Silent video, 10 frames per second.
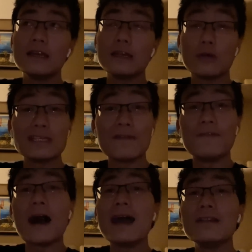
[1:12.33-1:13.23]
He's a
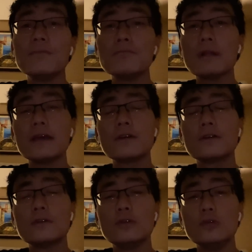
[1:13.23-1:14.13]
violent player
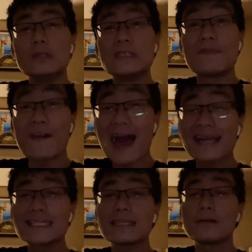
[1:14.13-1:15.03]
who is
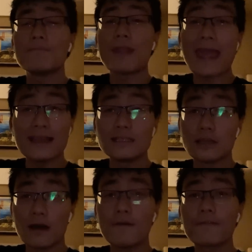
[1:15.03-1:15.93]
fast and
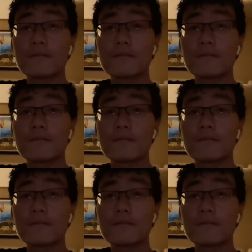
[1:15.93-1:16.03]
tough.